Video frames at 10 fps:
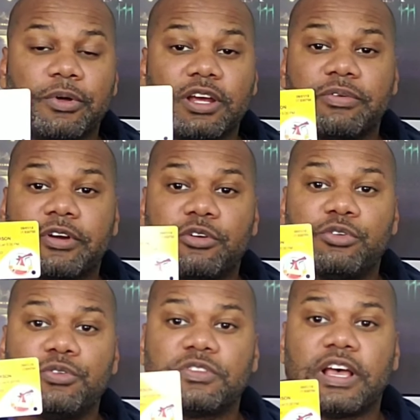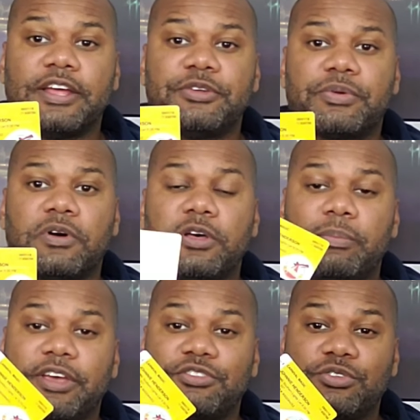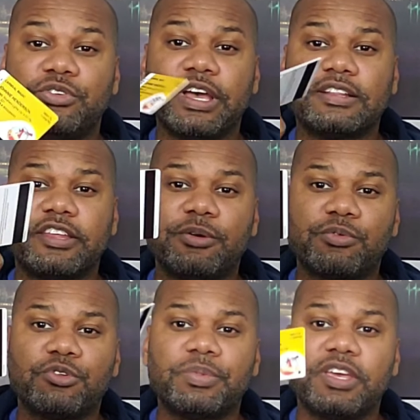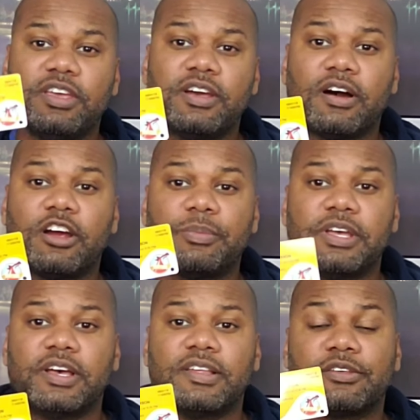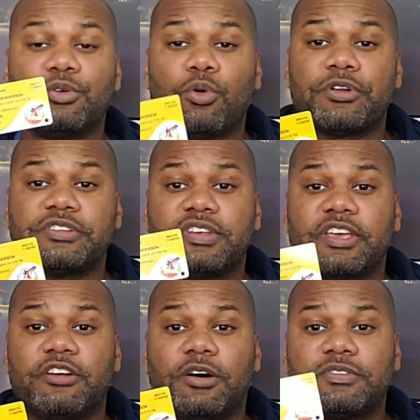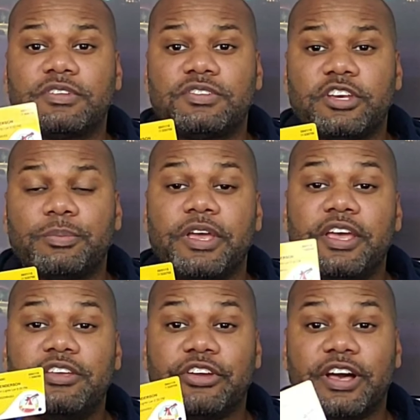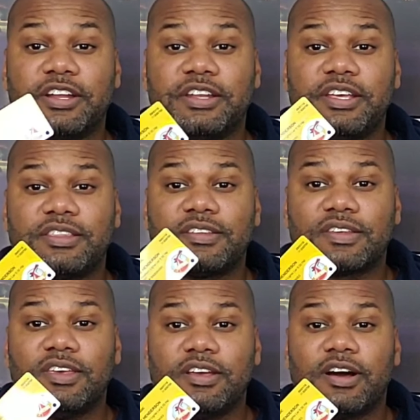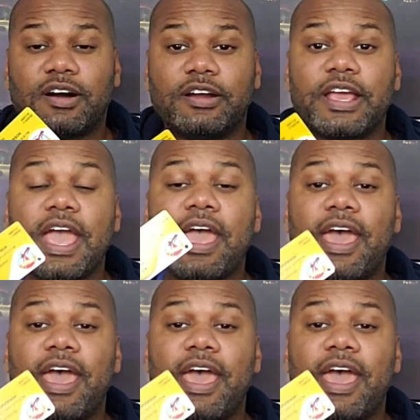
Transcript: Whatever cruise line you're on, make sure you got that room key card, because in order to get off the ship, you're going to need this key card.